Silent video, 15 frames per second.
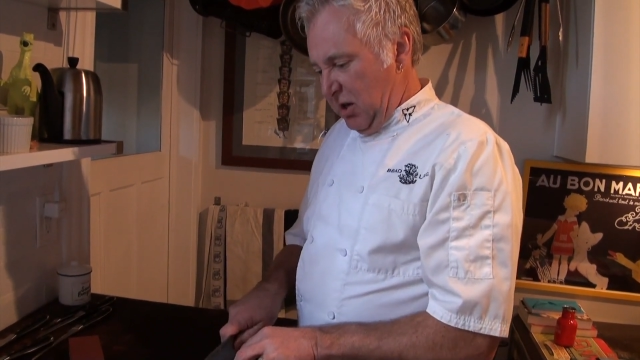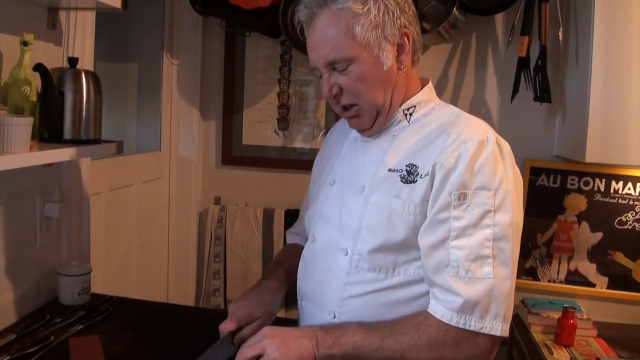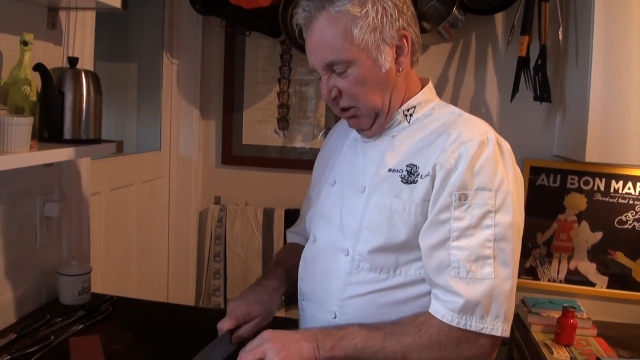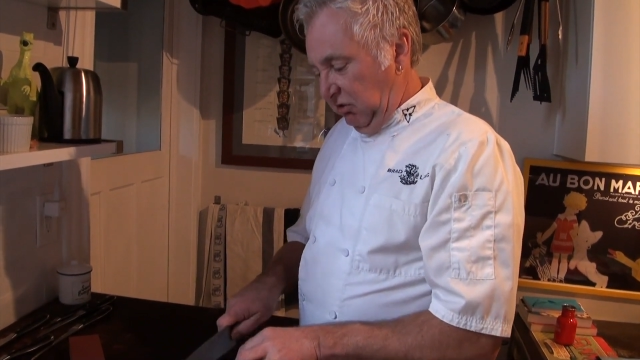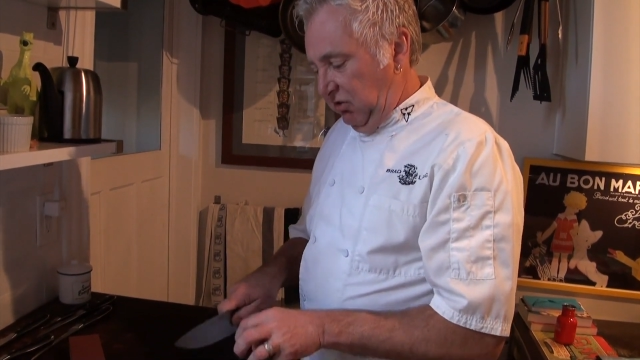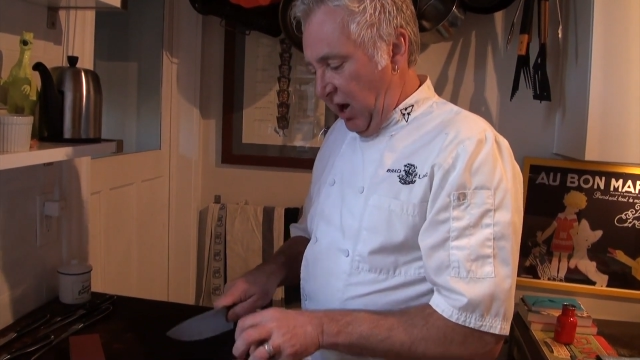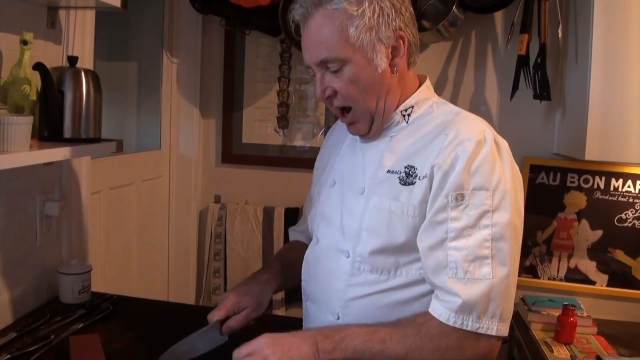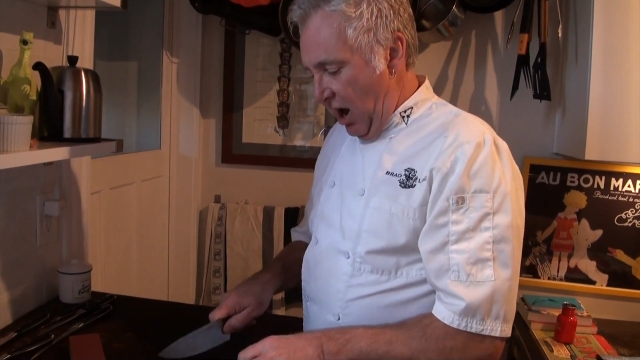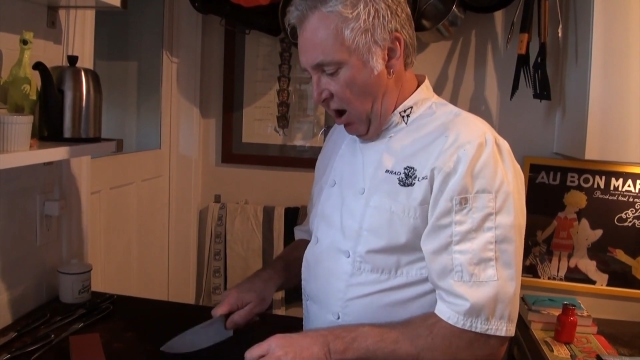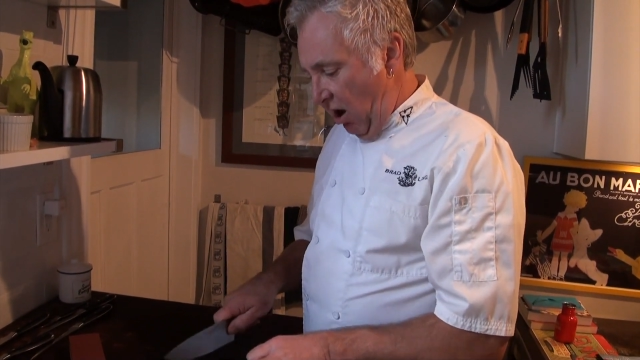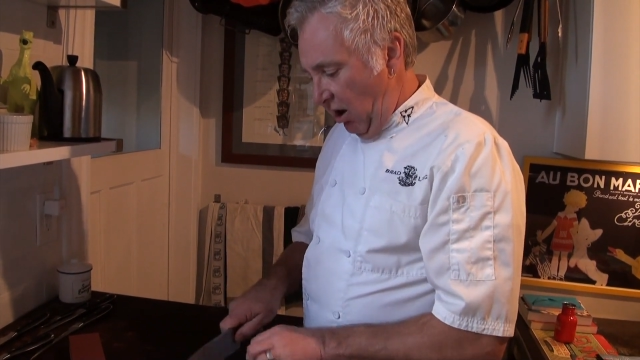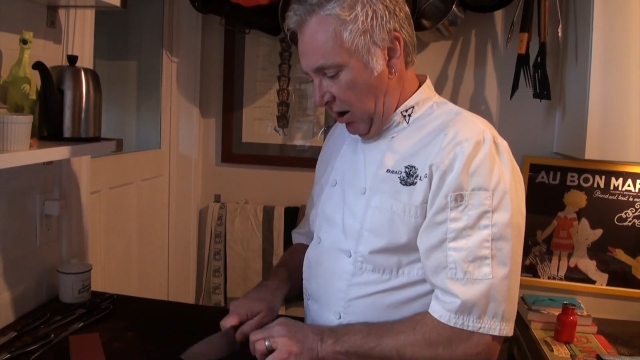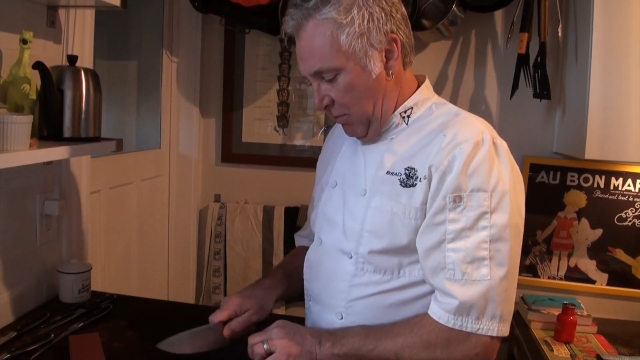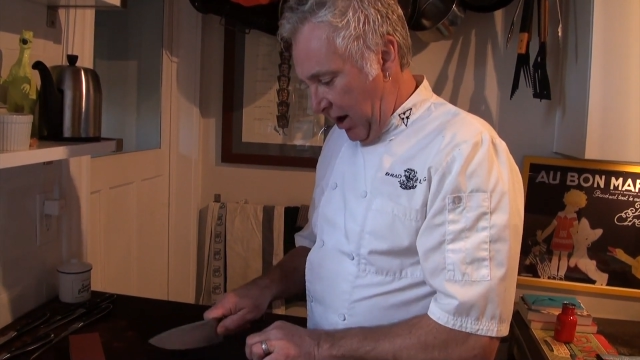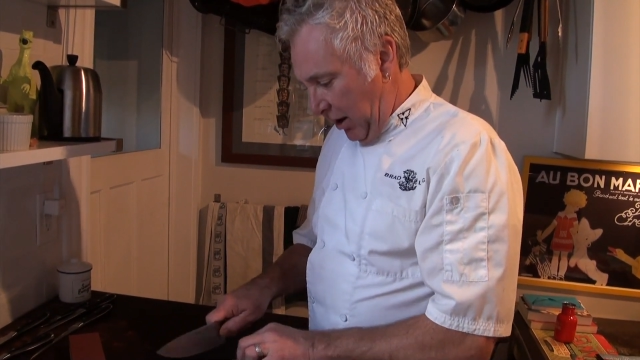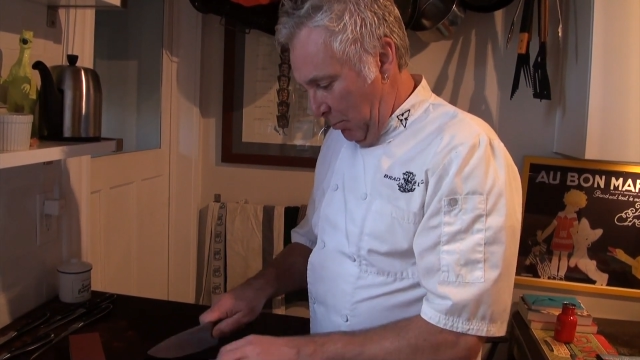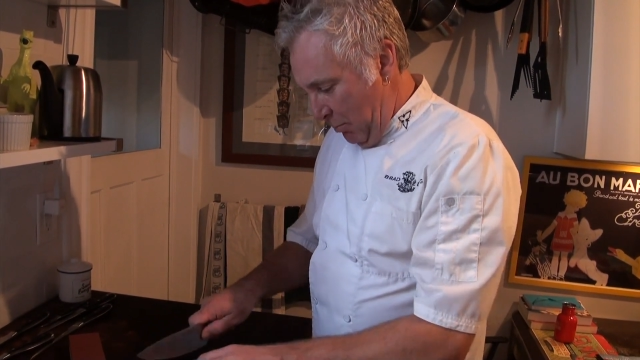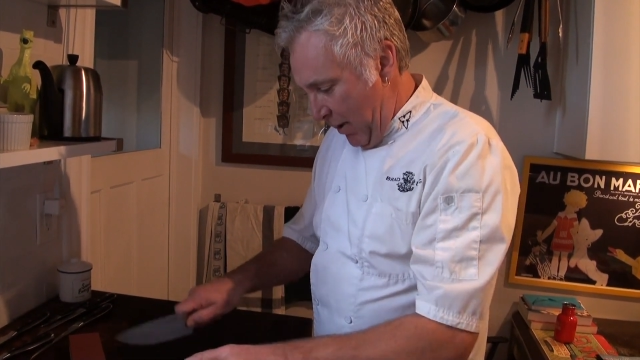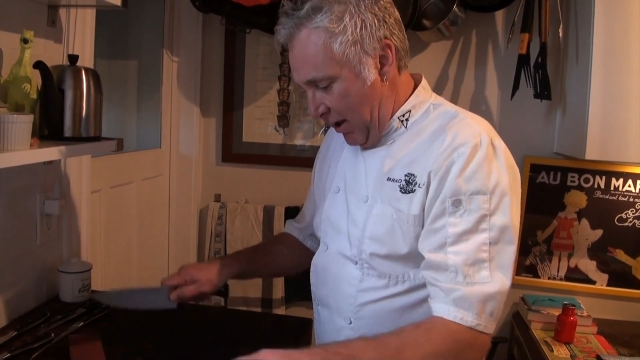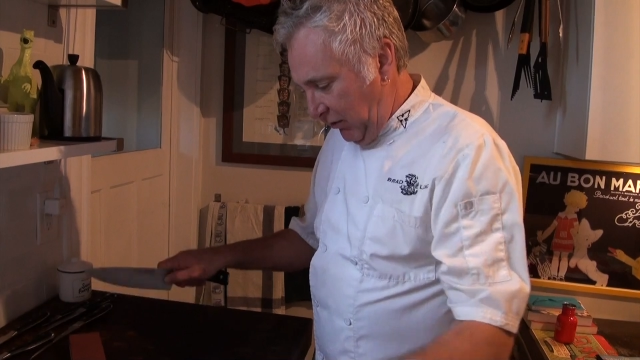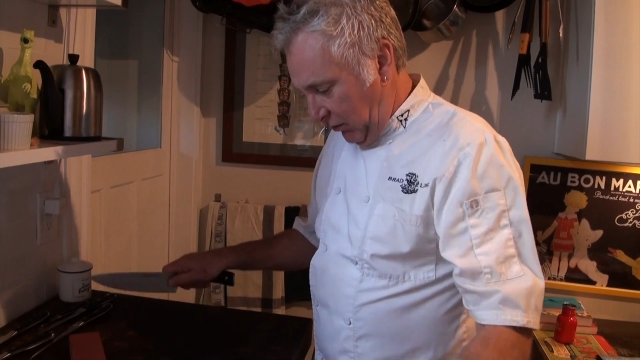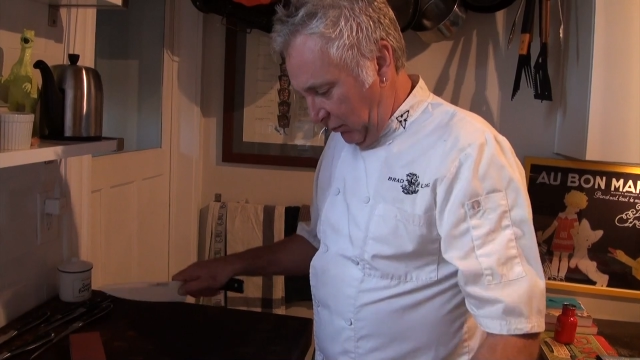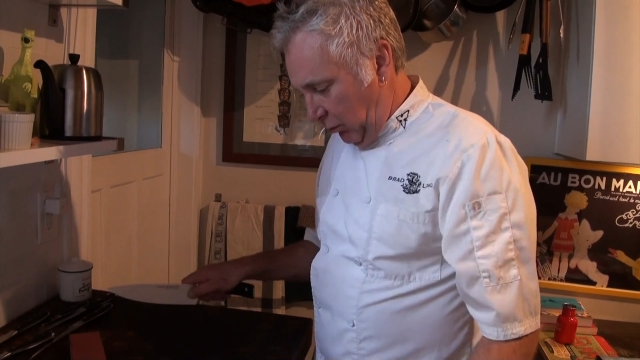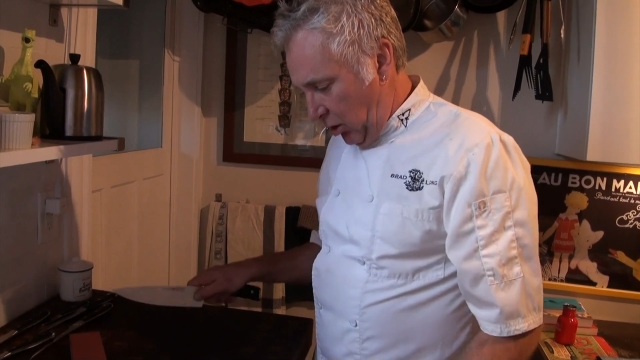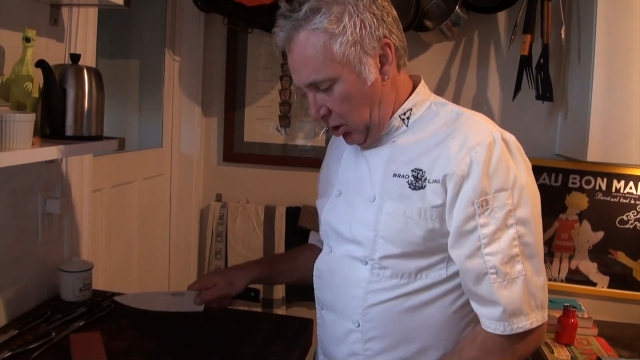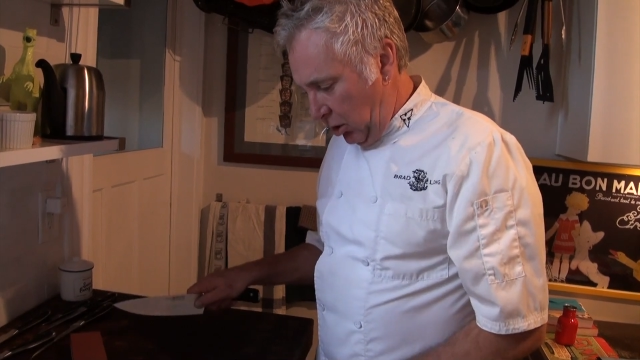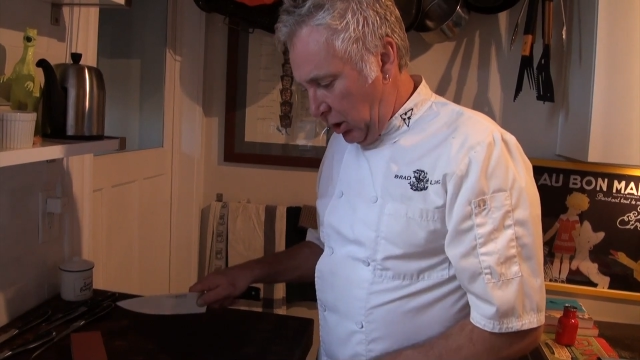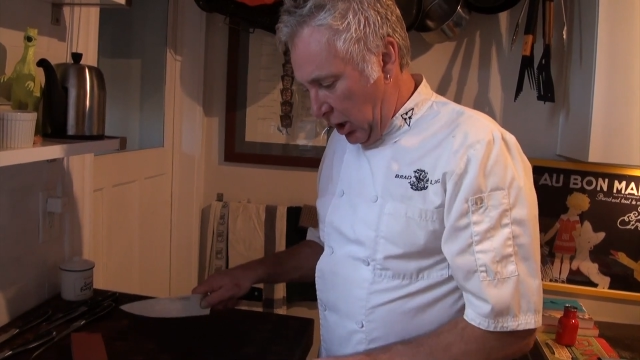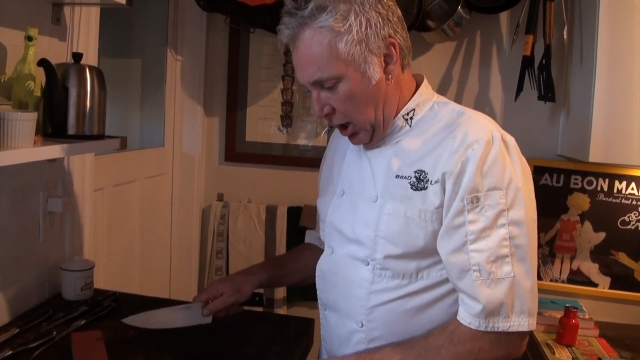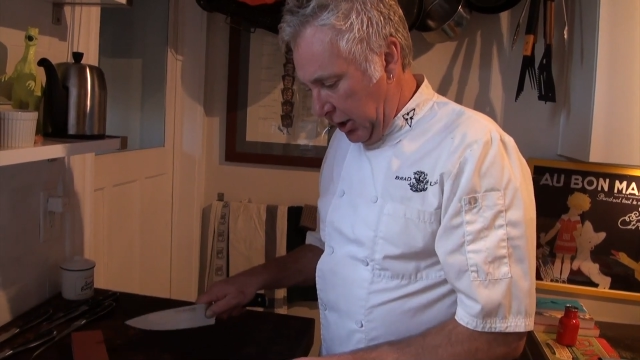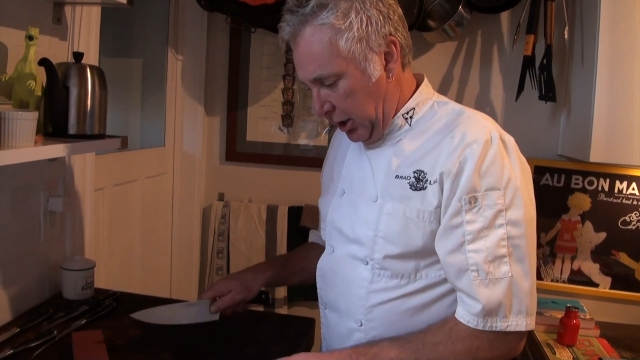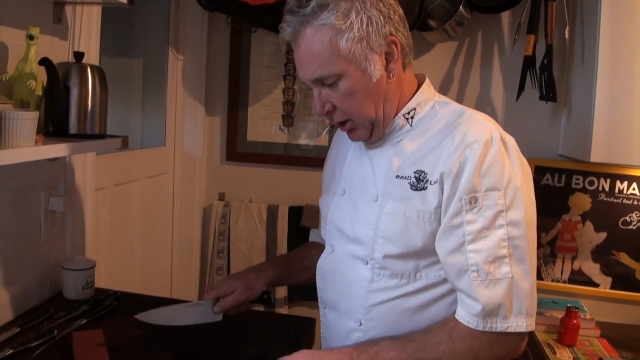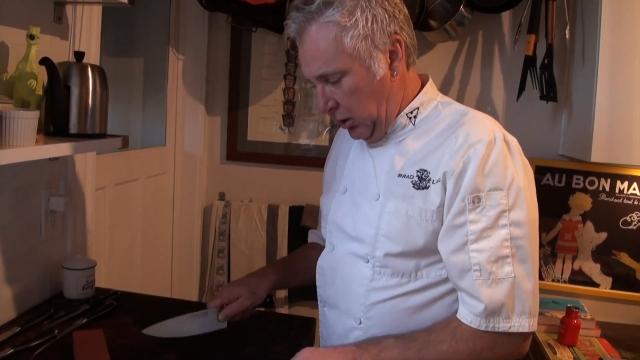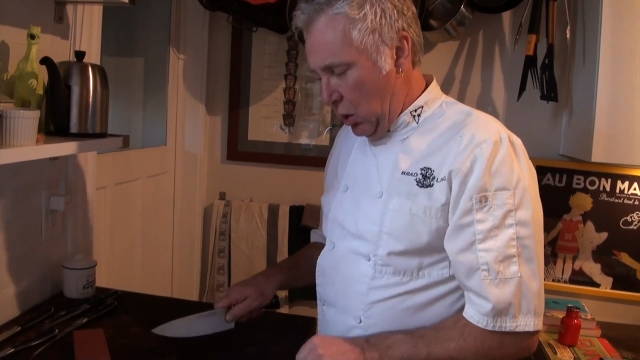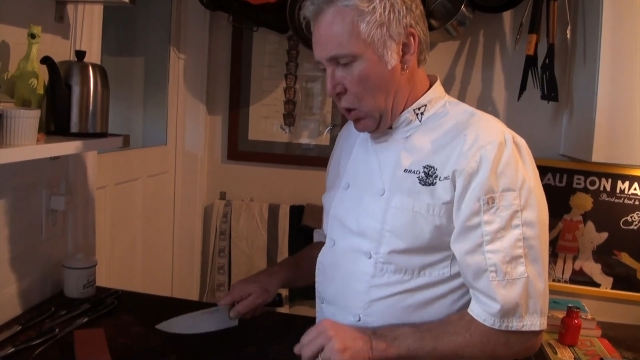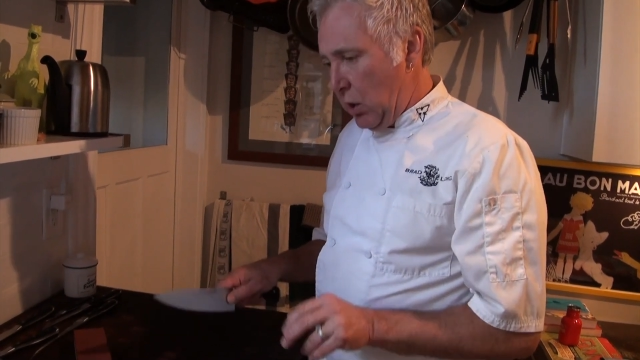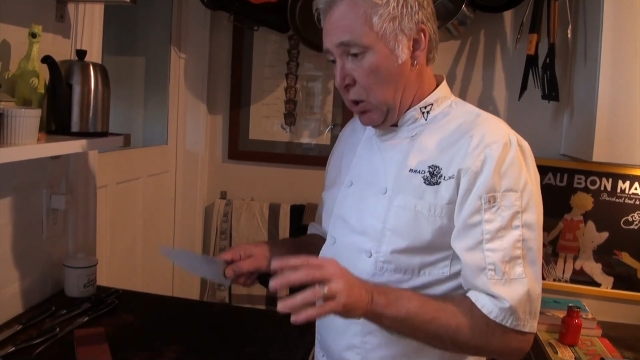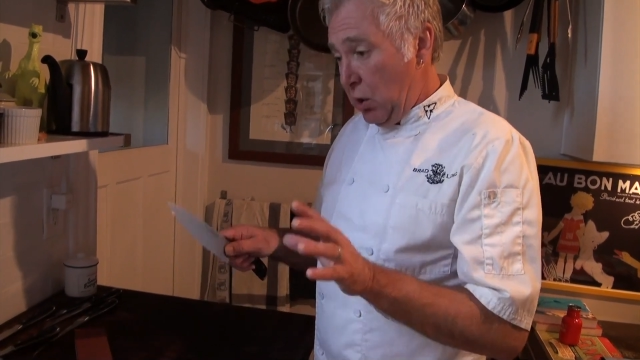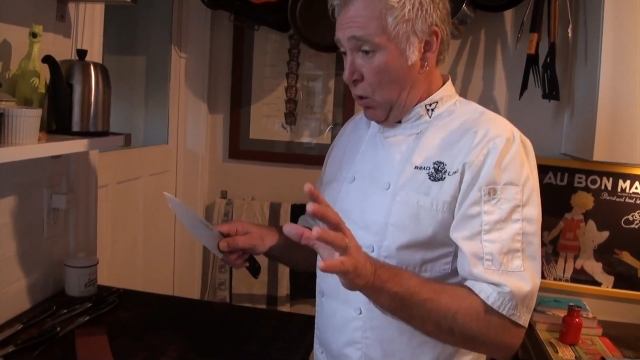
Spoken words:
and tear and make a mess of what you're cutting,